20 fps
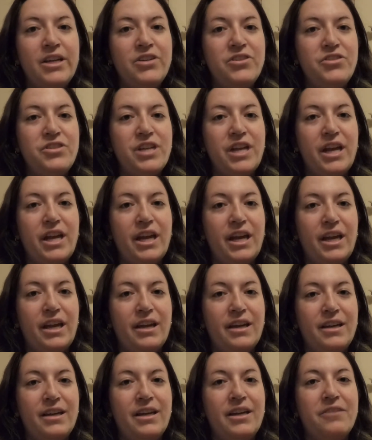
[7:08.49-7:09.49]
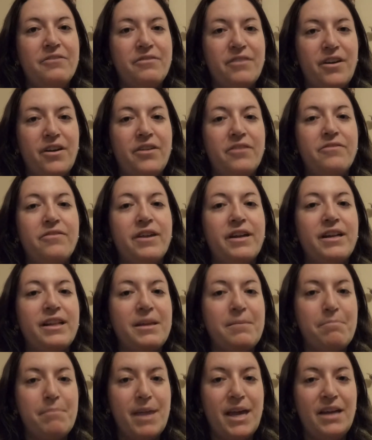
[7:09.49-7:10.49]
Jay and Fauna
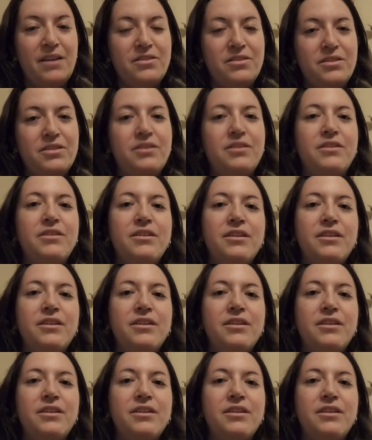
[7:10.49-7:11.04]
finally met.